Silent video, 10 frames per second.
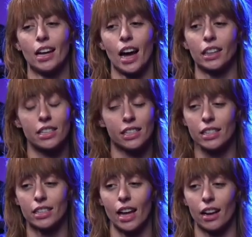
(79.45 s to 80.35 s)
I listened
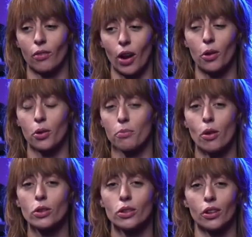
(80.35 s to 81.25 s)
to that record
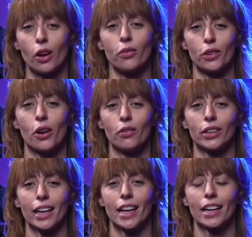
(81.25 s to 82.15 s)
Emotion over and over
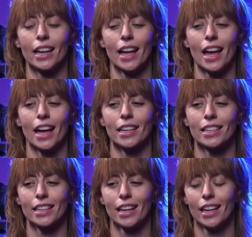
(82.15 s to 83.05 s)
again, and